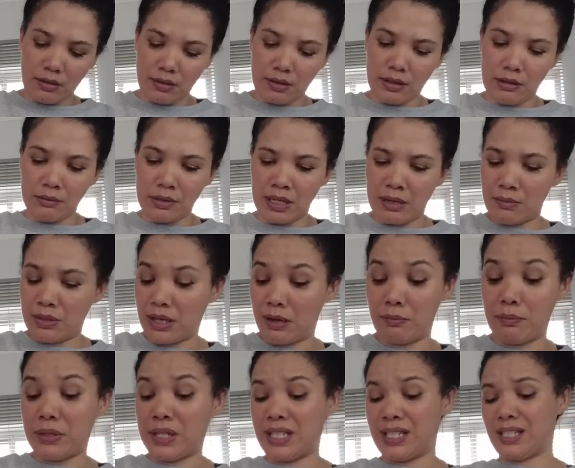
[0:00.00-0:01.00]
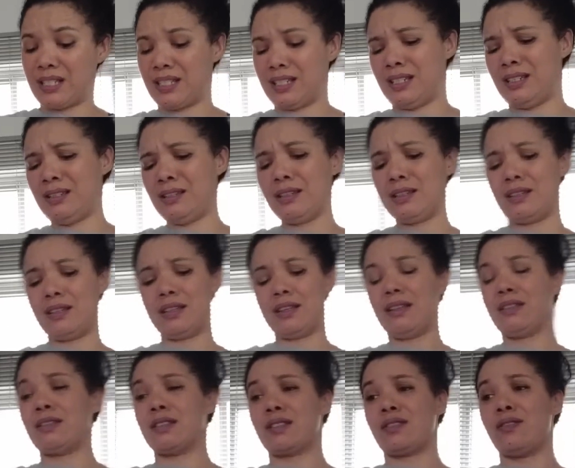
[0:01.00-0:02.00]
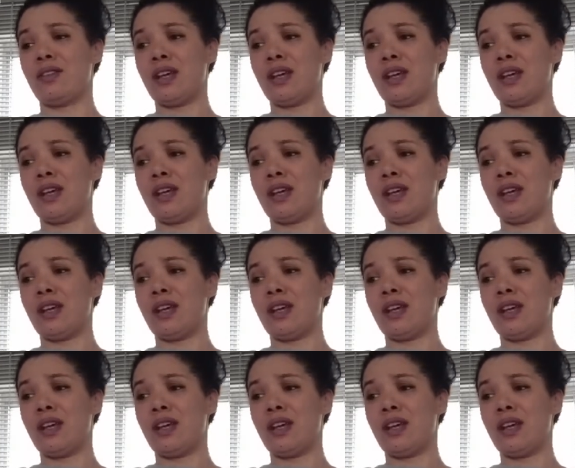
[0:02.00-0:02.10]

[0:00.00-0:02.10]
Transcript: Sometimes I press it in, and this